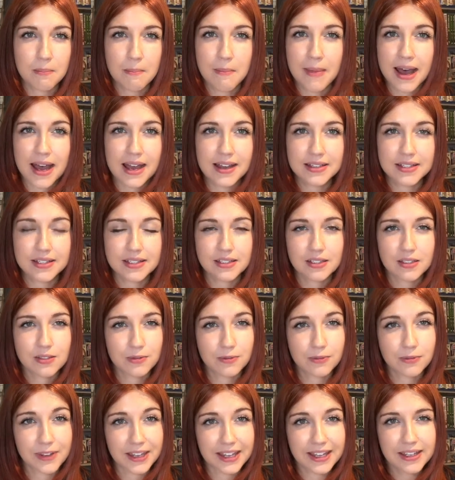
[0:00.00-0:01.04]
masked
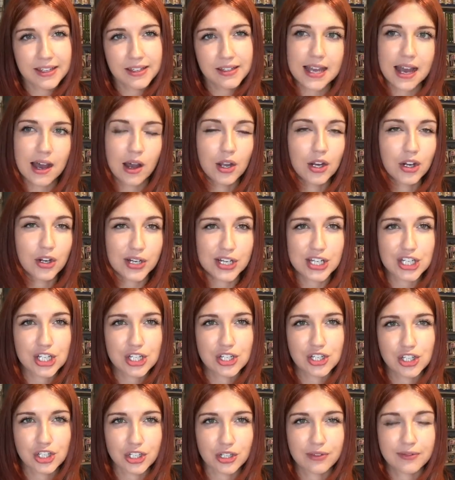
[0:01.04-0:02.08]
fear, how
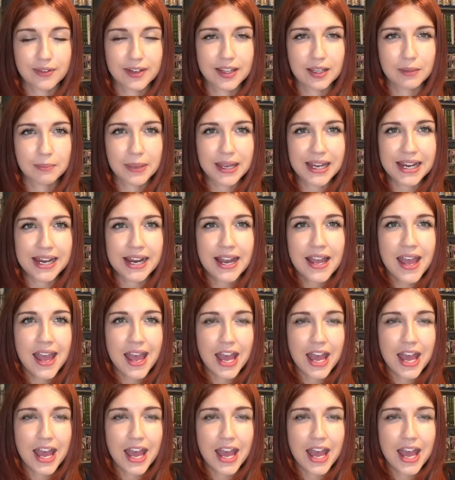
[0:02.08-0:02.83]
aggression shouldn't really be